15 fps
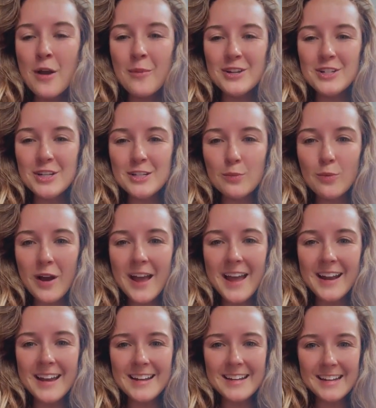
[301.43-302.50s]
which is
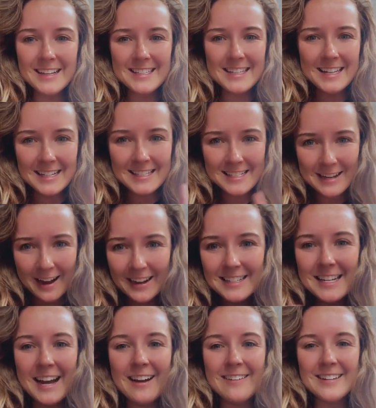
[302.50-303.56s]
when Nancy gets
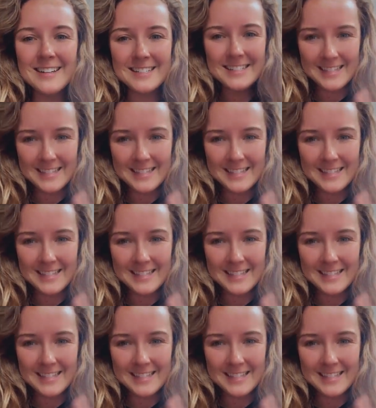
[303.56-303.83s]
knocked out,